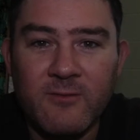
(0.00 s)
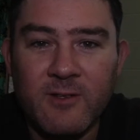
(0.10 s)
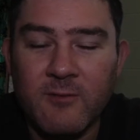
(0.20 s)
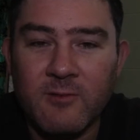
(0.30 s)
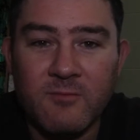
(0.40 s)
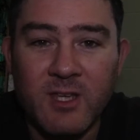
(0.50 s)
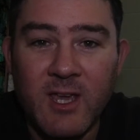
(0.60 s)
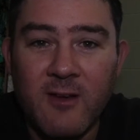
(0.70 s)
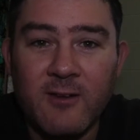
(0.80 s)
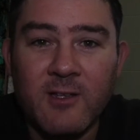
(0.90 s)
You don't want to be
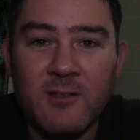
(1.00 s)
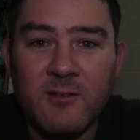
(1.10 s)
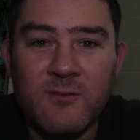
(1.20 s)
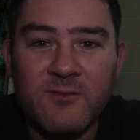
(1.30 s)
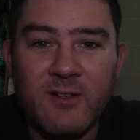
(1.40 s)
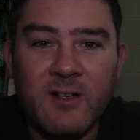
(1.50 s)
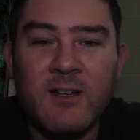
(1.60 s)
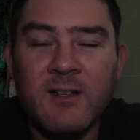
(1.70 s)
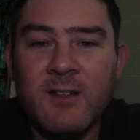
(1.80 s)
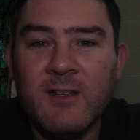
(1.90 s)
carrying it too
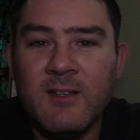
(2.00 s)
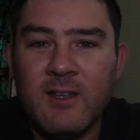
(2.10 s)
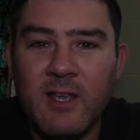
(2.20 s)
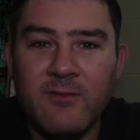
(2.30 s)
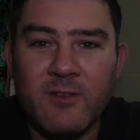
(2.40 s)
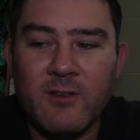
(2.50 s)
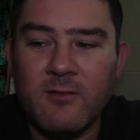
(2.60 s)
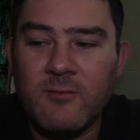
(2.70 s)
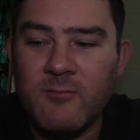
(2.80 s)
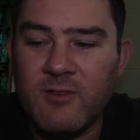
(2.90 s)
far, even
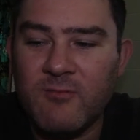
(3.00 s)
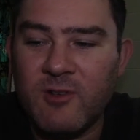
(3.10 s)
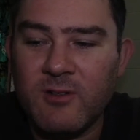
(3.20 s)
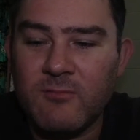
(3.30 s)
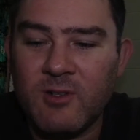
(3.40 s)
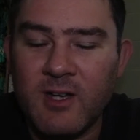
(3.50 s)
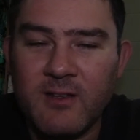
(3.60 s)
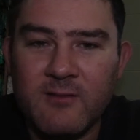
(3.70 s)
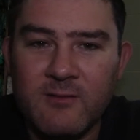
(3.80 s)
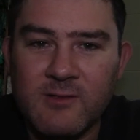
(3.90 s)
though with my
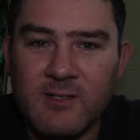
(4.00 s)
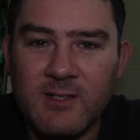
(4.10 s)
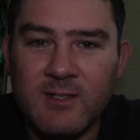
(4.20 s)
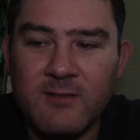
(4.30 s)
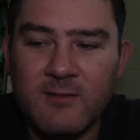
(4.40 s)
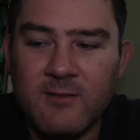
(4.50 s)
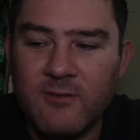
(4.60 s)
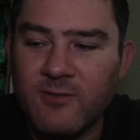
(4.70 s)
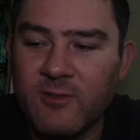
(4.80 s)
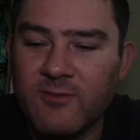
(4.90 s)
biathlon sling that
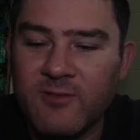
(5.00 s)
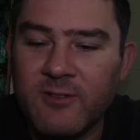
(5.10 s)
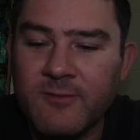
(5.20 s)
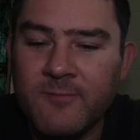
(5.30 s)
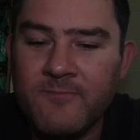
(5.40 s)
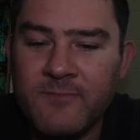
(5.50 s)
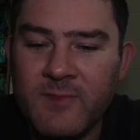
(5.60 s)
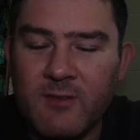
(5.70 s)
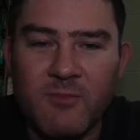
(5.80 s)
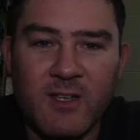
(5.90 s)
I've got for it,
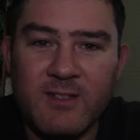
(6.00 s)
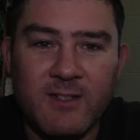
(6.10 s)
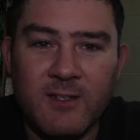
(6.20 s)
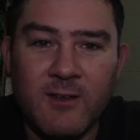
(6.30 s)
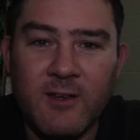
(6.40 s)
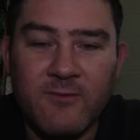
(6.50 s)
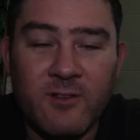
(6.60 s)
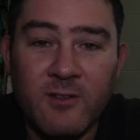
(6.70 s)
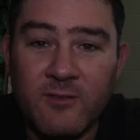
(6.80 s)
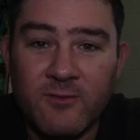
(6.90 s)
you basically don't even
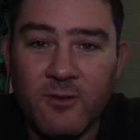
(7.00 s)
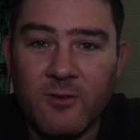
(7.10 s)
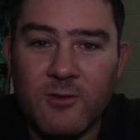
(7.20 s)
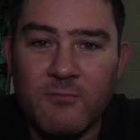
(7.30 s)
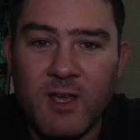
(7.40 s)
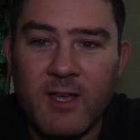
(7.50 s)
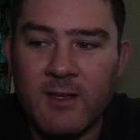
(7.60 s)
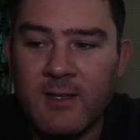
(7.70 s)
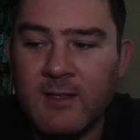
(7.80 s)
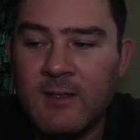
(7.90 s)
know you've got it on your back.